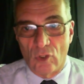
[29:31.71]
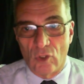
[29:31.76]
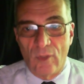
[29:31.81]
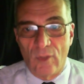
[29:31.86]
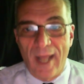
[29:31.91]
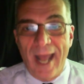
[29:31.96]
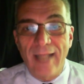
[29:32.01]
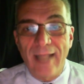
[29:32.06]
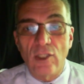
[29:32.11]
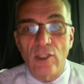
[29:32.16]
So
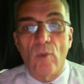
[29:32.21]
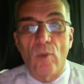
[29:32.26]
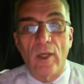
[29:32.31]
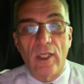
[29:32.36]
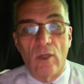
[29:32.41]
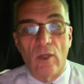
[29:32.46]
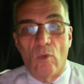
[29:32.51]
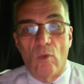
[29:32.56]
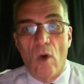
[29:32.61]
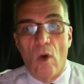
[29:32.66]
that's
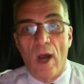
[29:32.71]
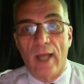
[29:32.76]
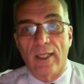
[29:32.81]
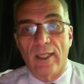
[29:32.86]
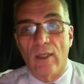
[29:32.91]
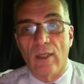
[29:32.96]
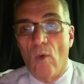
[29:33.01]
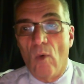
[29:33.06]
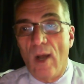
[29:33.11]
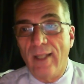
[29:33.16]
what you want.
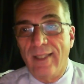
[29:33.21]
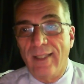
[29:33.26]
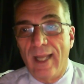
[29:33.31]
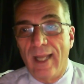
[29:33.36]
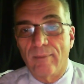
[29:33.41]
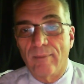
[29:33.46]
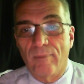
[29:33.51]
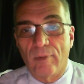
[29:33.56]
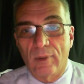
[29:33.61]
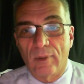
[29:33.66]
You want
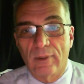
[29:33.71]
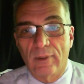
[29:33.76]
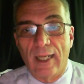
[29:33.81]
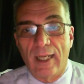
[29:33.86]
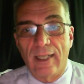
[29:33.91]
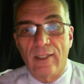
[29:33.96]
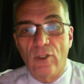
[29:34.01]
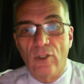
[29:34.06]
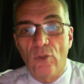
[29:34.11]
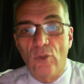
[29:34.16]
that,
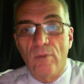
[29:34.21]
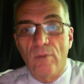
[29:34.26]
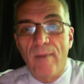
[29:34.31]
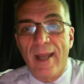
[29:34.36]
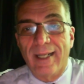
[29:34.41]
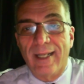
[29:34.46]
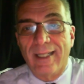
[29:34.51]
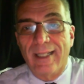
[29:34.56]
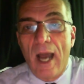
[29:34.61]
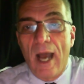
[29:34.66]
that U K
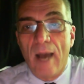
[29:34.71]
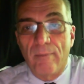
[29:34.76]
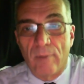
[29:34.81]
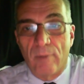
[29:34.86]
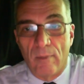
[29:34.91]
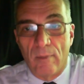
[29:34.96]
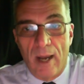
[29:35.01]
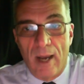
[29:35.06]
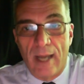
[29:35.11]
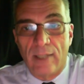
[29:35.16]
Met
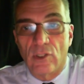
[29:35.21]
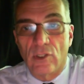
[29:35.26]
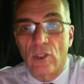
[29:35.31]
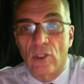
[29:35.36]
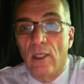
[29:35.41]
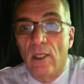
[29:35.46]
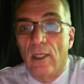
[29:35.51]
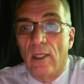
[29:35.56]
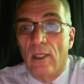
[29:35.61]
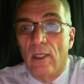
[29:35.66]
compromise
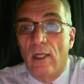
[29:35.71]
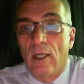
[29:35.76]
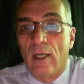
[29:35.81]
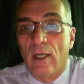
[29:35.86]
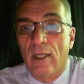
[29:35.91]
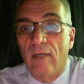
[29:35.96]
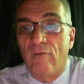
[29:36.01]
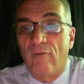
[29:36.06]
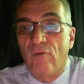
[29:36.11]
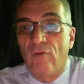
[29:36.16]
uh,
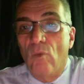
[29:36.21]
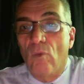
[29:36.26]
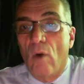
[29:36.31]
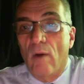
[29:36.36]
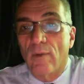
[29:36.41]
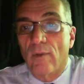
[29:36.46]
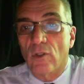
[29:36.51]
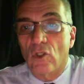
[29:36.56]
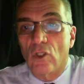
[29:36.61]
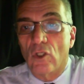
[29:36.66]
if you
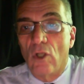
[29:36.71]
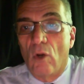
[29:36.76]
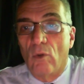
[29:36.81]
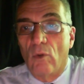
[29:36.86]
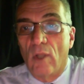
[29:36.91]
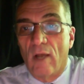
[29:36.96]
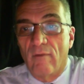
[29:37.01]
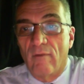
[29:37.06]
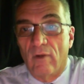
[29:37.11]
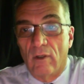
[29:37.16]
are a snow
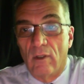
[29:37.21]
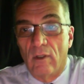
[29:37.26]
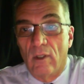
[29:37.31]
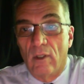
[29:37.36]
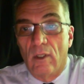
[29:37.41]
lover.